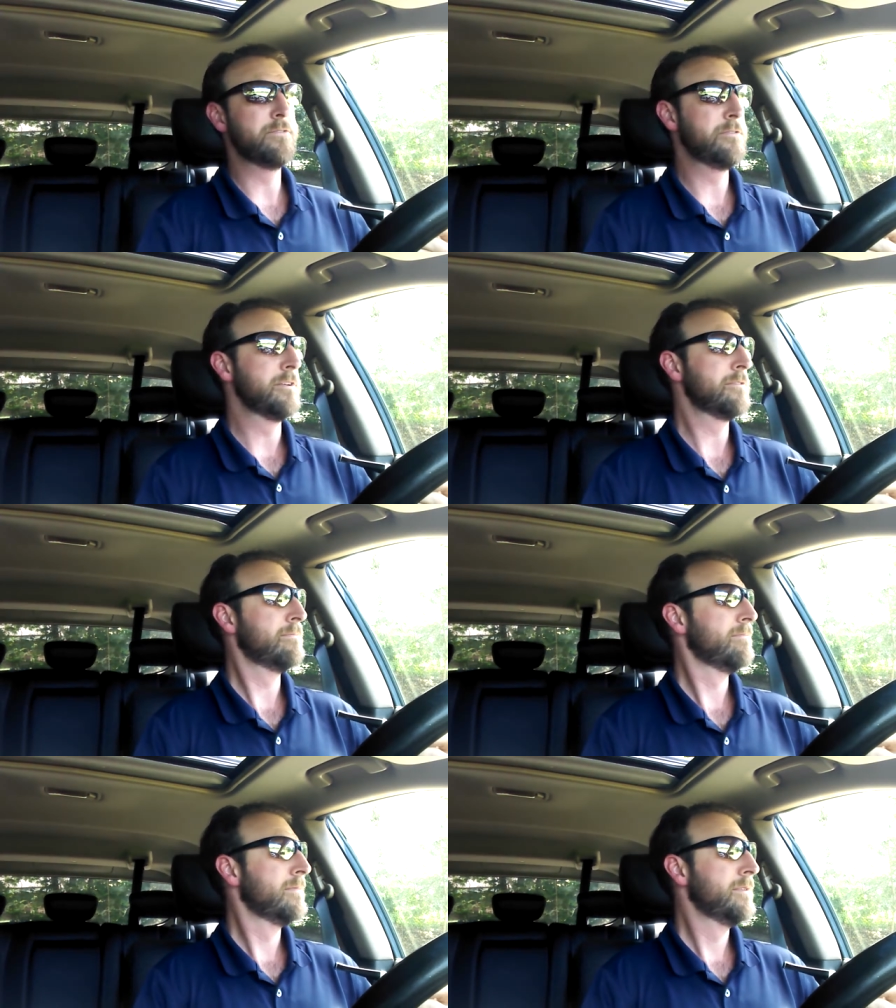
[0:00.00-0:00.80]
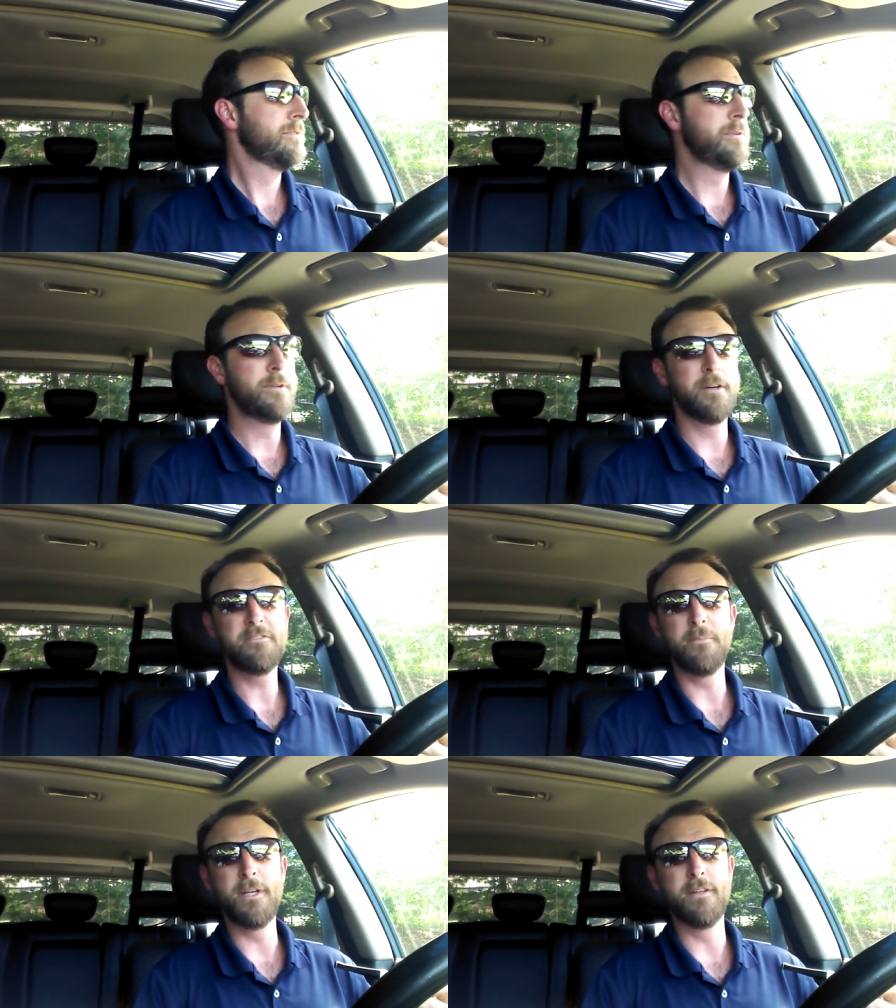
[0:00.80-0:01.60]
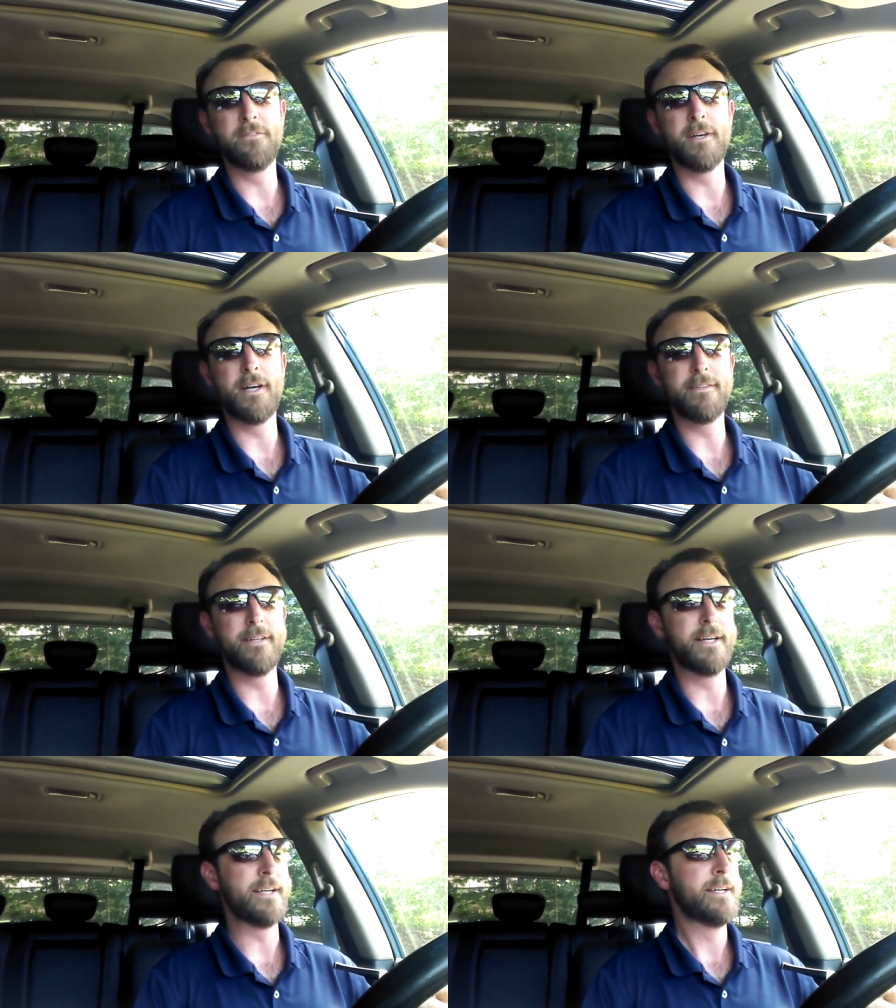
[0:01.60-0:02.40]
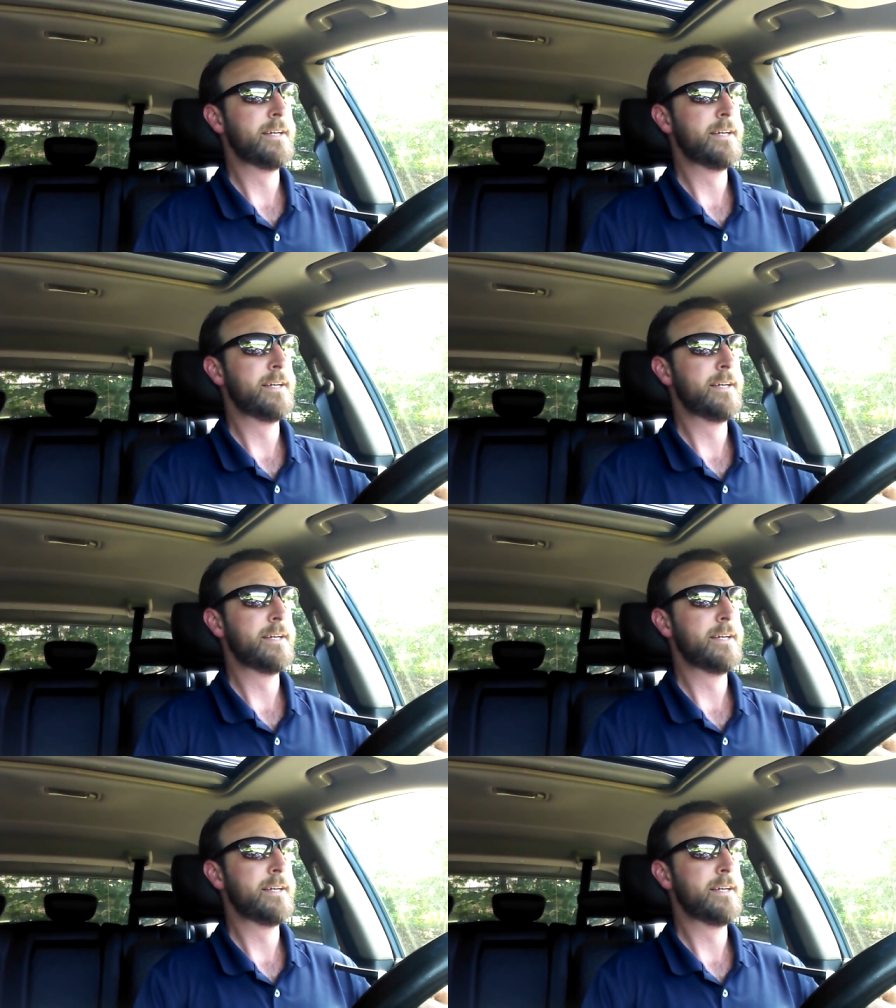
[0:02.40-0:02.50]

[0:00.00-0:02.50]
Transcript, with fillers: it's just too nice to be inside today.